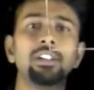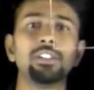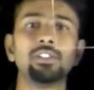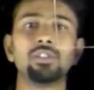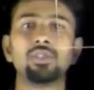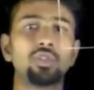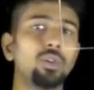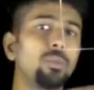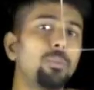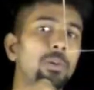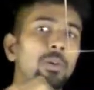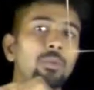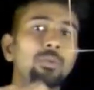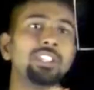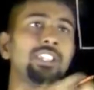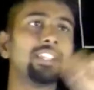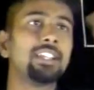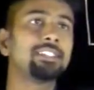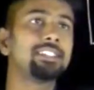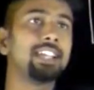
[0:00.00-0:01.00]
zoop,
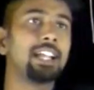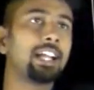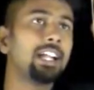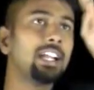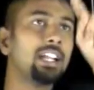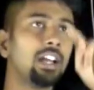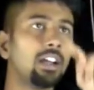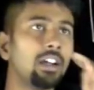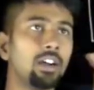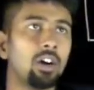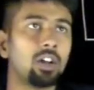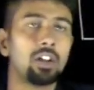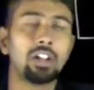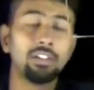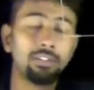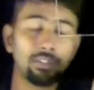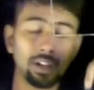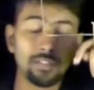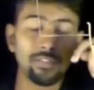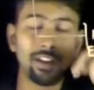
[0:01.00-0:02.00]
within a second, or
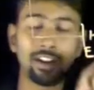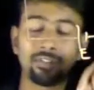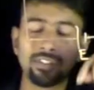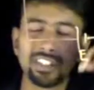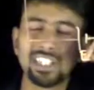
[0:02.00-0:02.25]
in fact